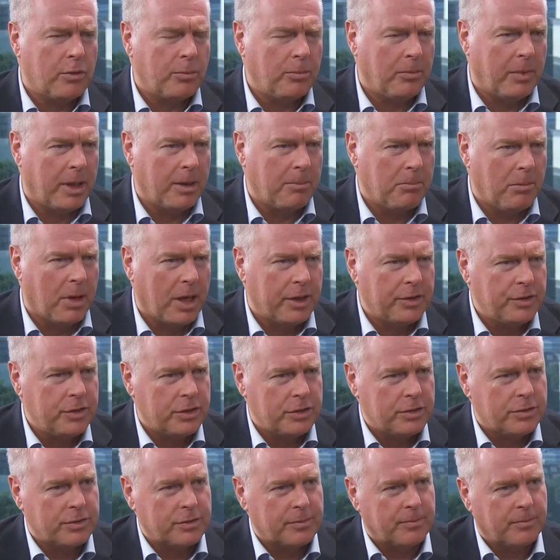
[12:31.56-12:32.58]
make
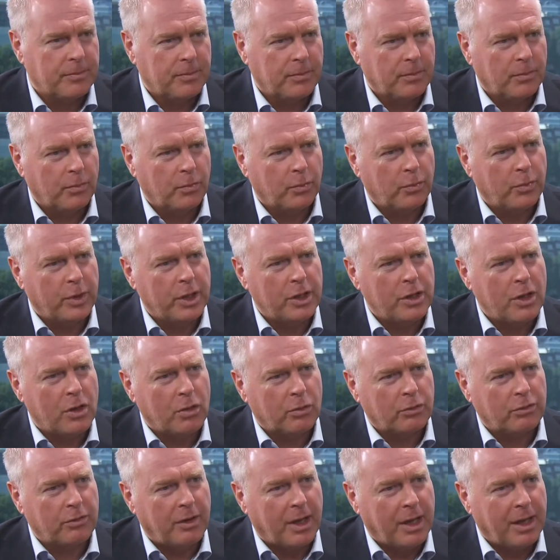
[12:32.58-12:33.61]
budgets. You
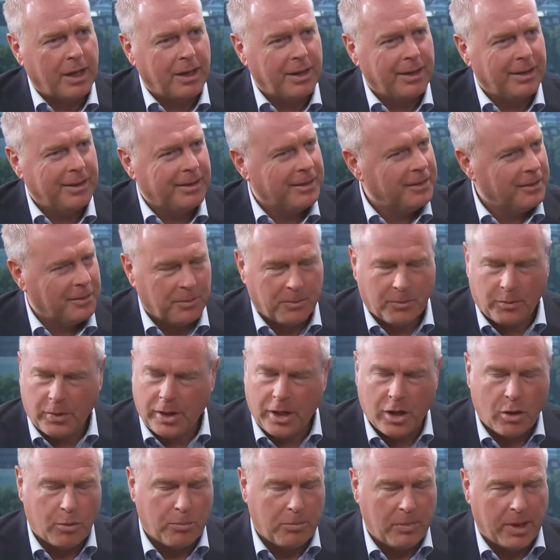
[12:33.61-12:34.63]
don't make budgets. We
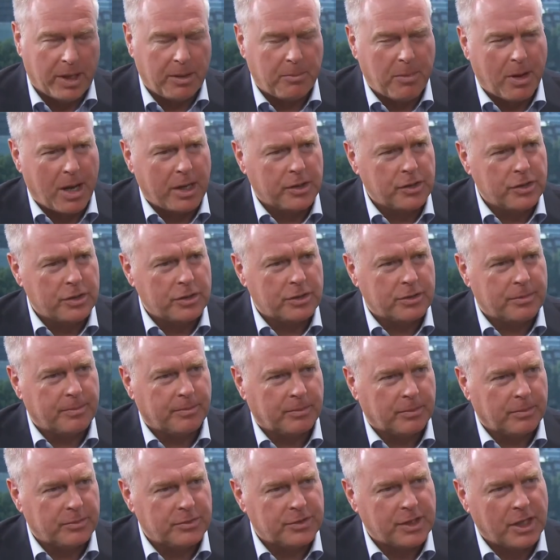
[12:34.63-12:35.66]
don't make budgets.
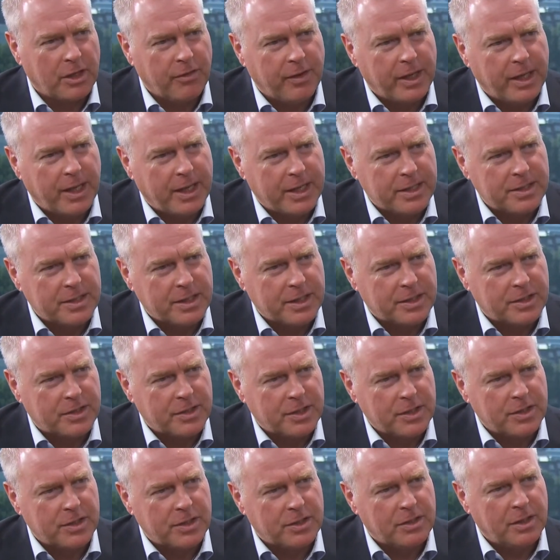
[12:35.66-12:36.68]
Zinnovate has
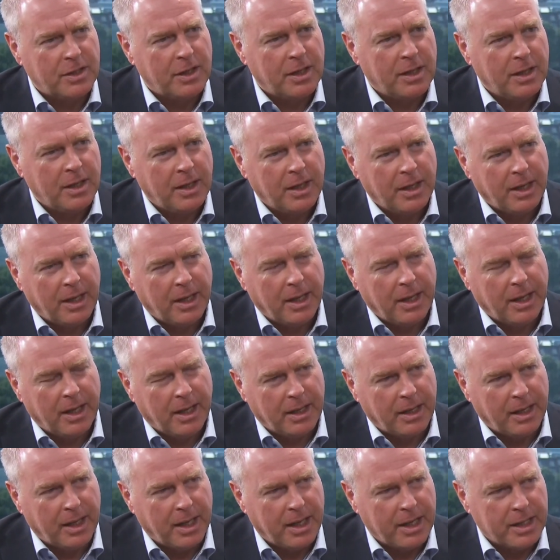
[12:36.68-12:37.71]
existed
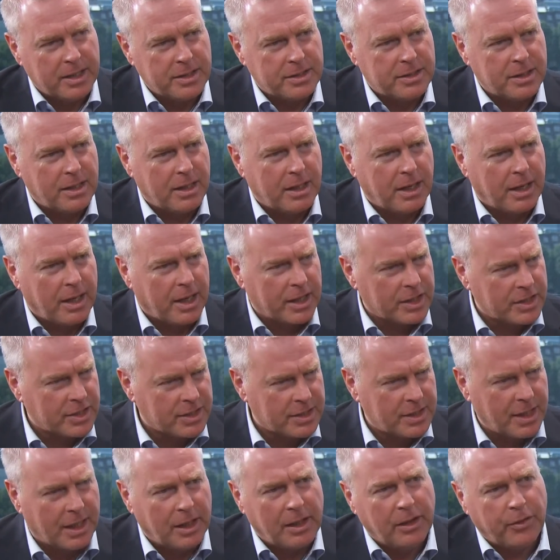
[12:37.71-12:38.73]
and has
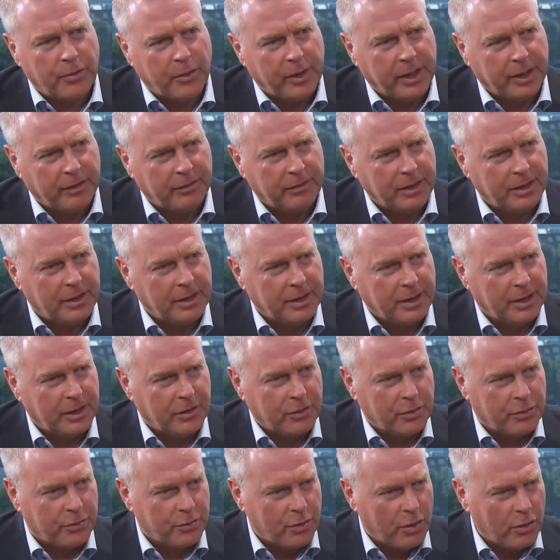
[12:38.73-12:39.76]
accelerated
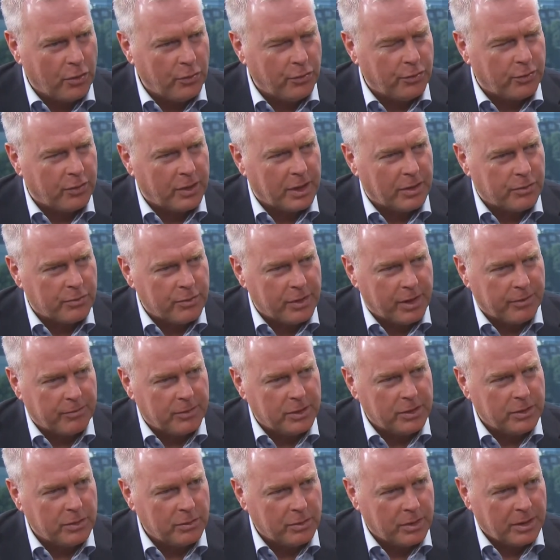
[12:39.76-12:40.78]
in growth and
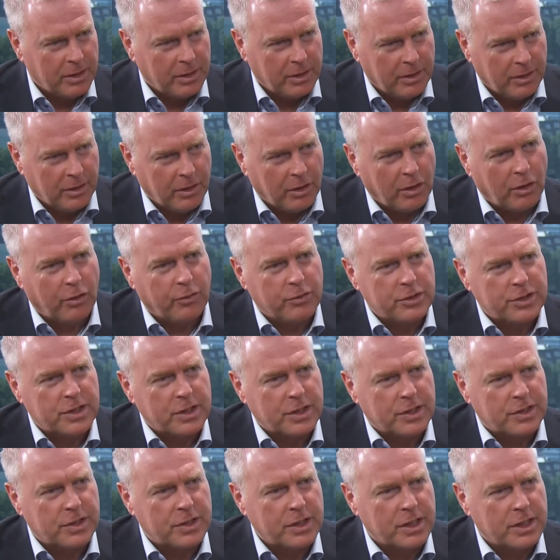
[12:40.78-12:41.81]
revenue over
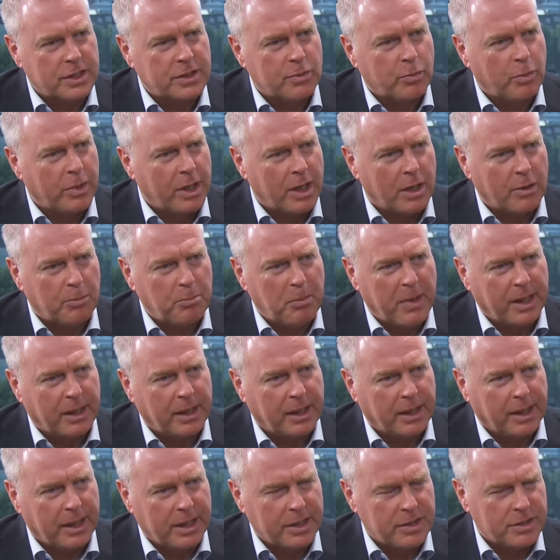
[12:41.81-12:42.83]
6 years without
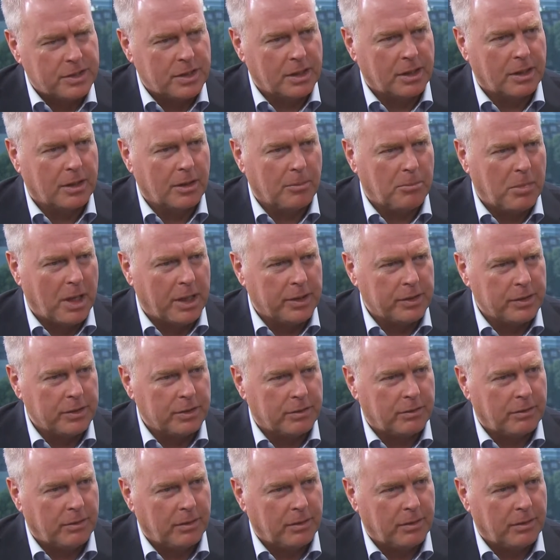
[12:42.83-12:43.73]
making a single budget.